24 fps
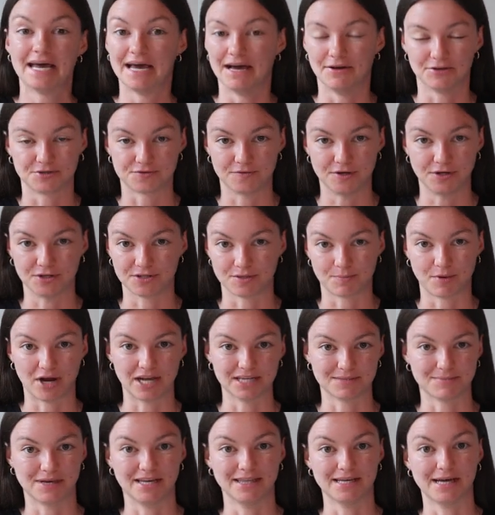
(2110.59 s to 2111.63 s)
I was very
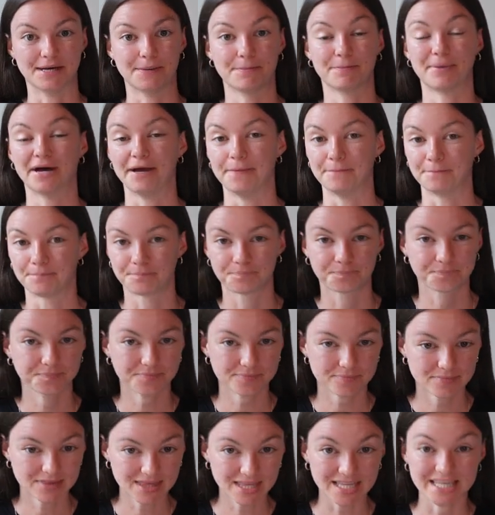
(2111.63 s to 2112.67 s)
surprised by that. But
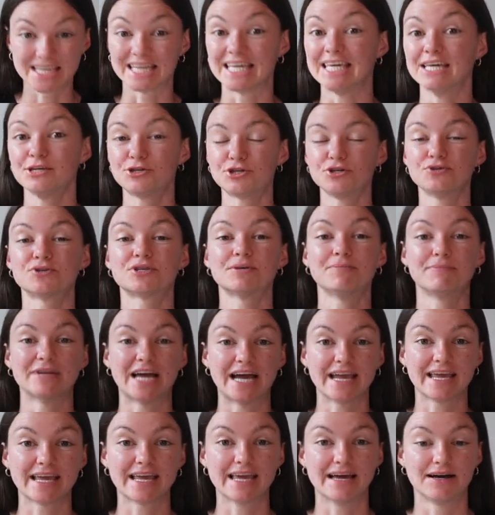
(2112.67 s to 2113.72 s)
get you some
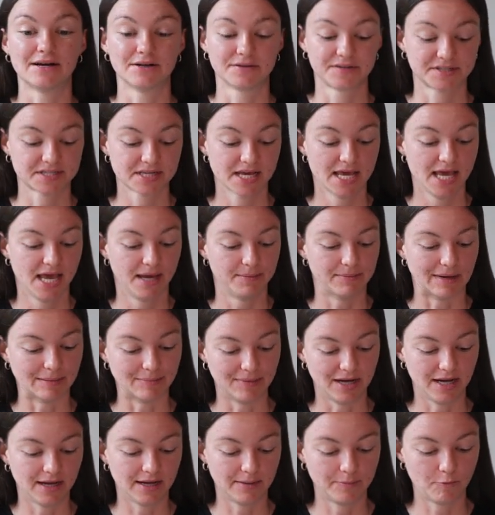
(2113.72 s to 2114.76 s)
nightgowns. My
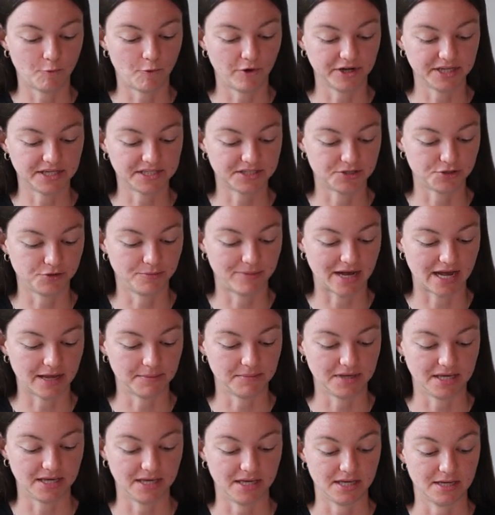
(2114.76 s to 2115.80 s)
mom wanted to buy
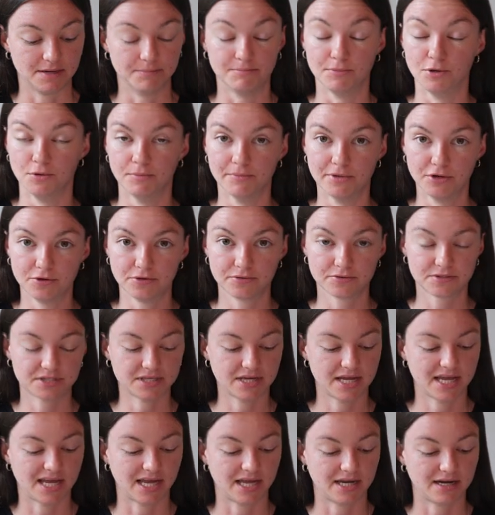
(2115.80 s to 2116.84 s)
me muumuus,
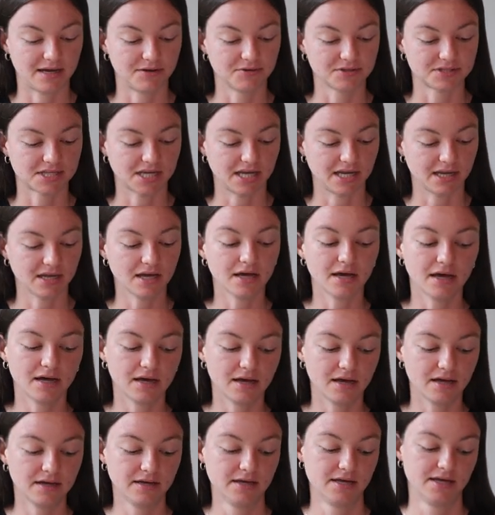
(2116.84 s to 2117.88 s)
and I was like,
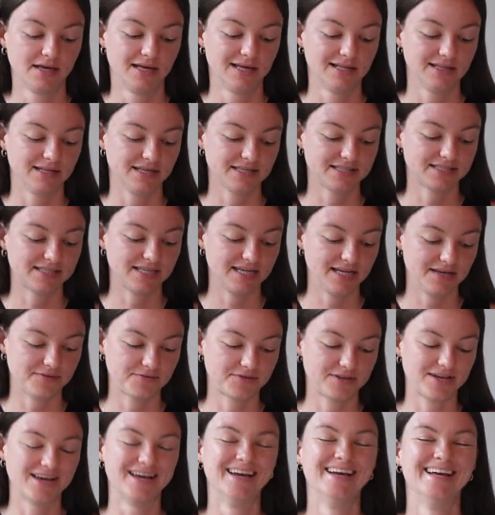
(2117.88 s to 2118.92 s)
let's see
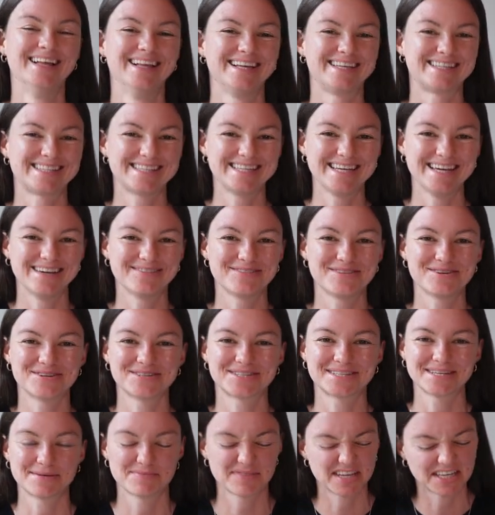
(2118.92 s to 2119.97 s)
if there's
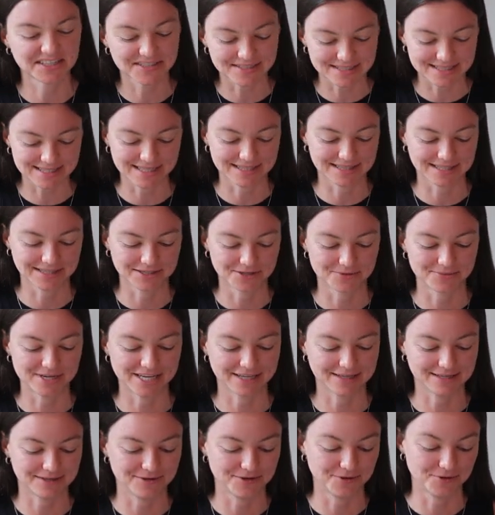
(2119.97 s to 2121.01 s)
something just a little bit
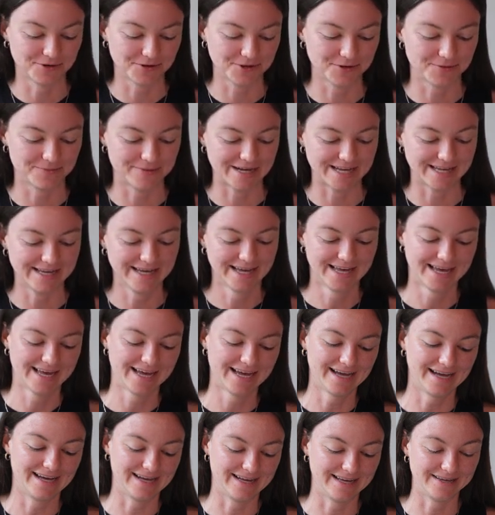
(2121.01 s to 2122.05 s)
cuter. But
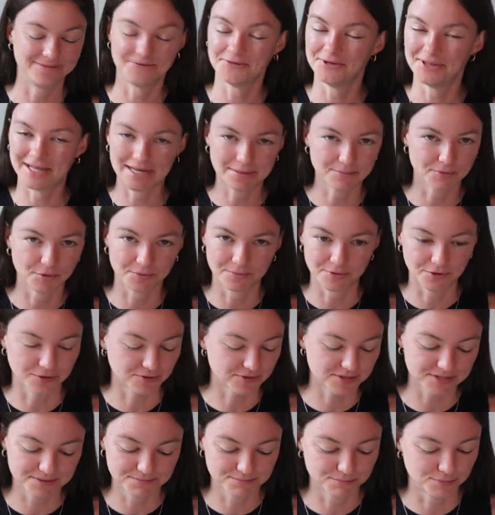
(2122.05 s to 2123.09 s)
if you like
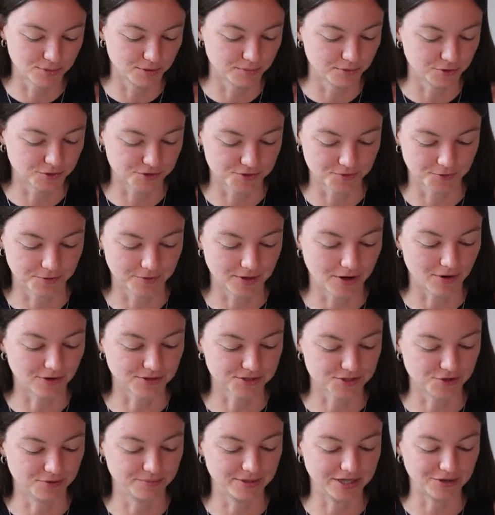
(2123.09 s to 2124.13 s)
muumuus would
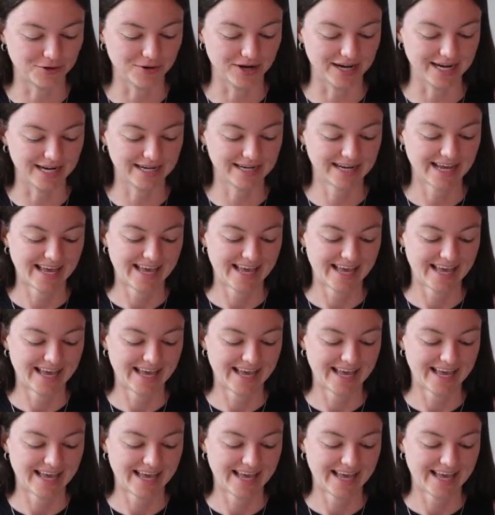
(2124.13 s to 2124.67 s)
also be great.